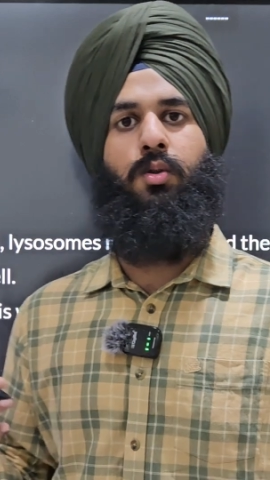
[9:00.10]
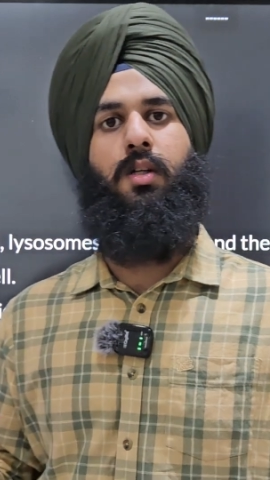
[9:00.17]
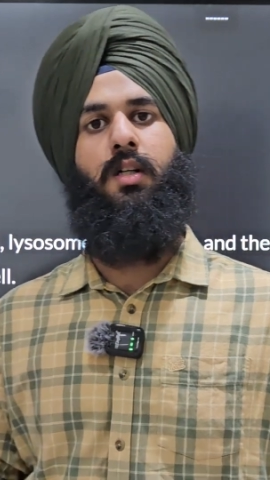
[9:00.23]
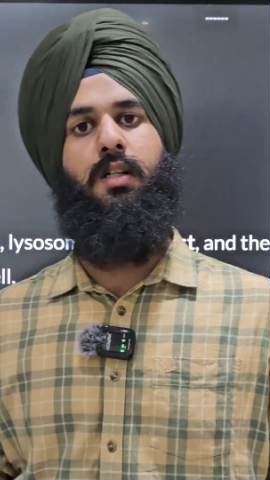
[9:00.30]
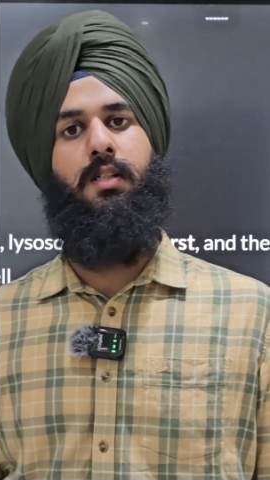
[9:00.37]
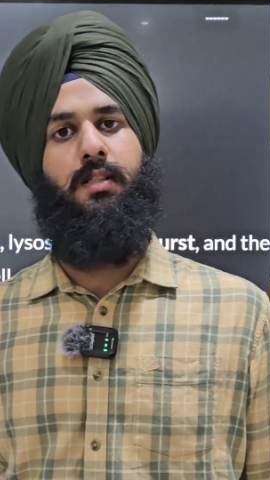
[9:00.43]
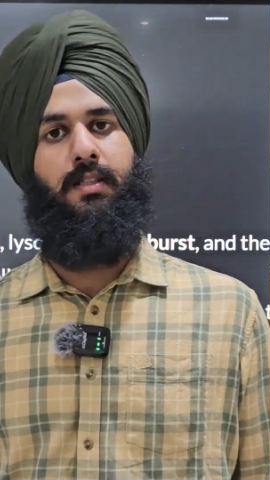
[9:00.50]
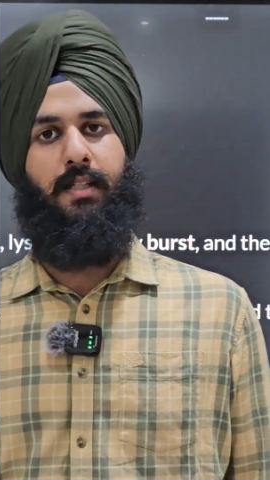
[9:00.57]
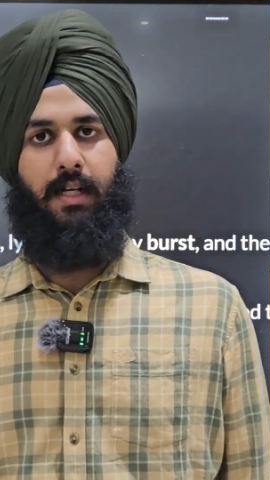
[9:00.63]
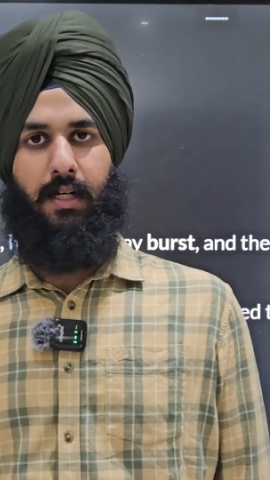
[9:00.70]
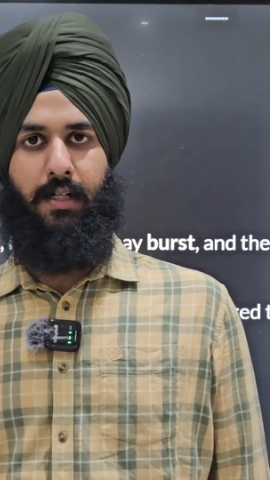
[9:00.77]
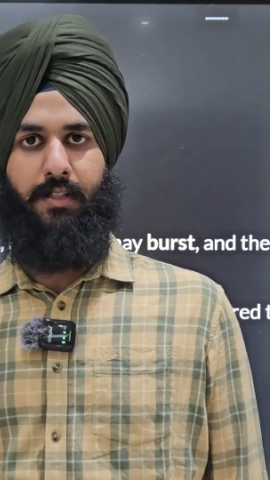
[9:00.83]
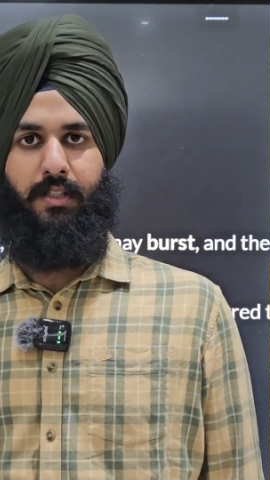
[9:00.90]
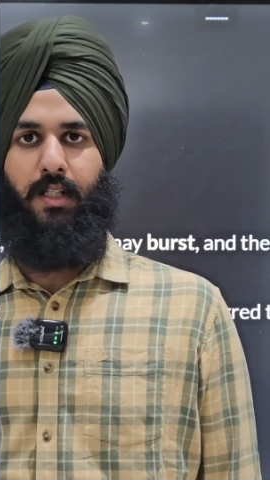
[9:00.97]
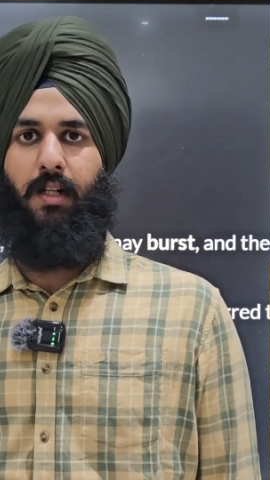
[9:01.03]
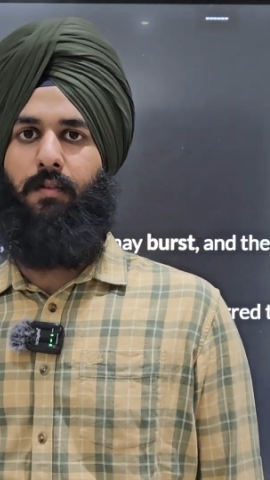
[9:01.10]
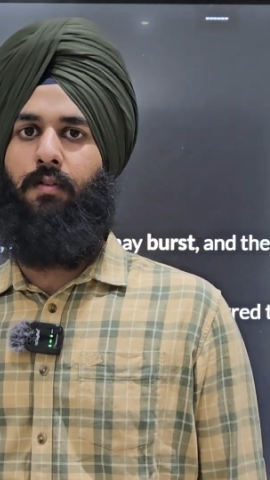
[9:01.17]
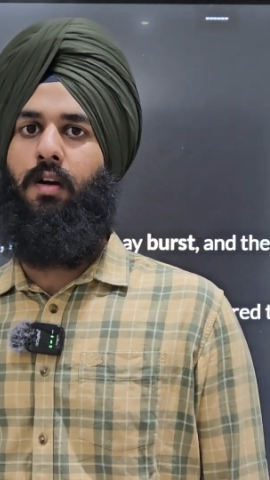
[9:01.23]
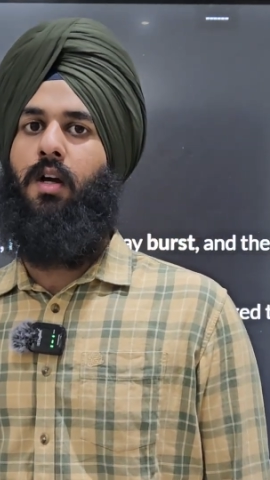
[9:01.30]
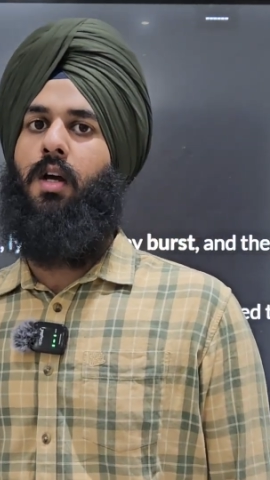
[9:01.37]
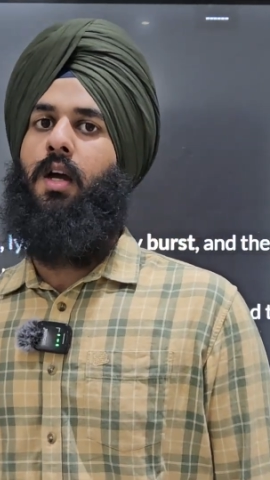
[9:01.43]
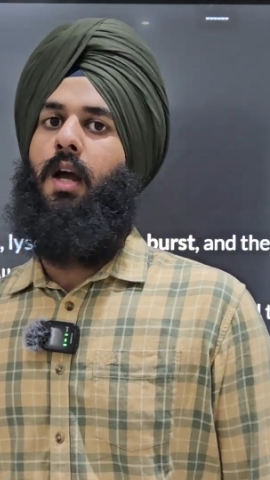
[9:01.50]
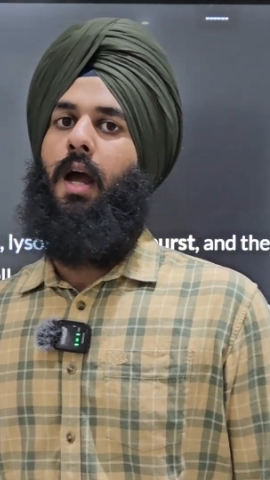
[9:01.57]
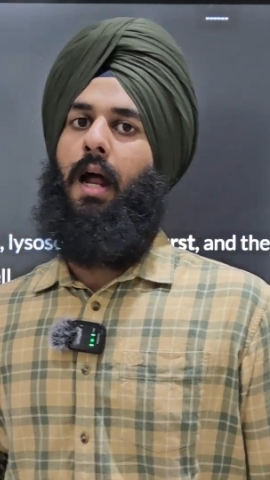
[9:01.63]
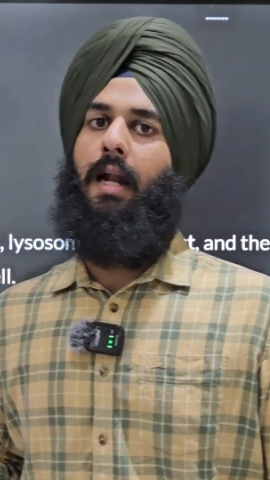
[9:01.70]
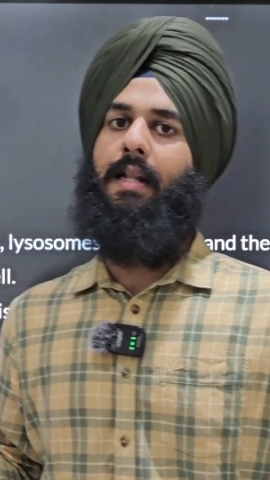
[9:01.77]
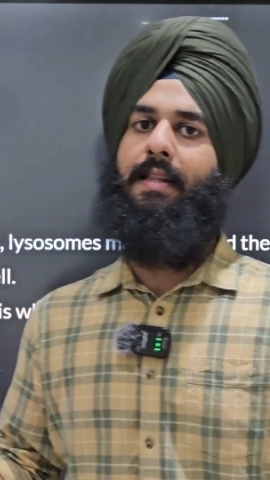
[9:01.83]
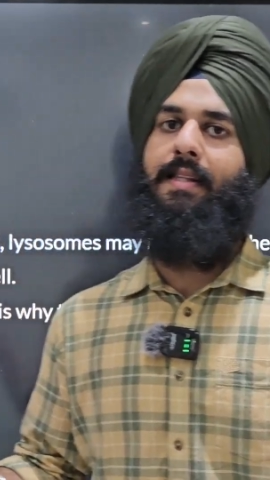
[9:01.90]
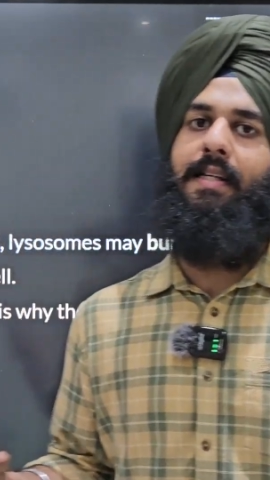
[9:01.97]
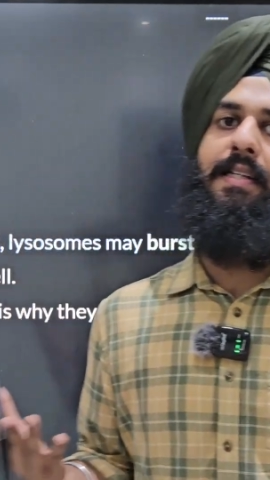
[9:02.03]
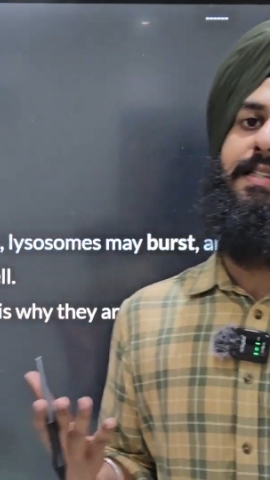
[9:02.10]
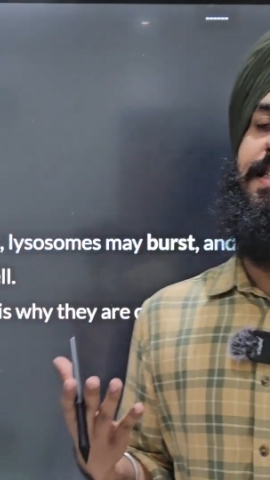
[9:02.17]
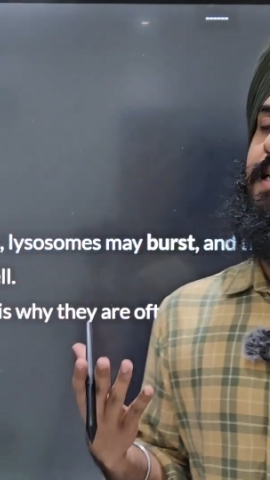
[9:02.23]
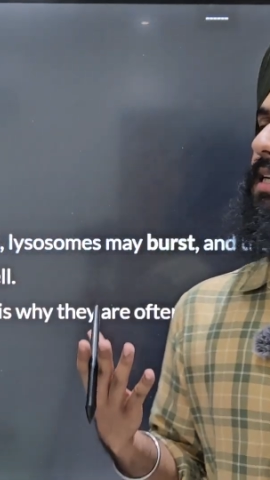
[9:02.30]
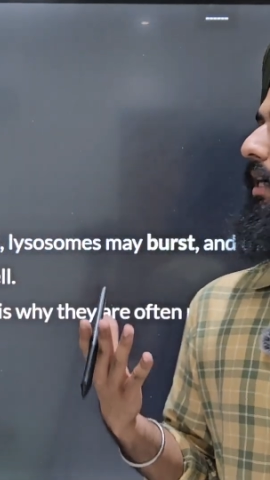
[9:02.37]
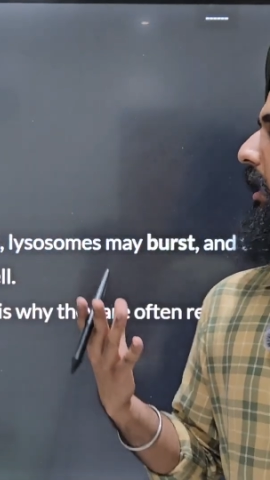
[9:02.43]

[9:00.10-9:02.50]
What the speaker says: the cell itself. And these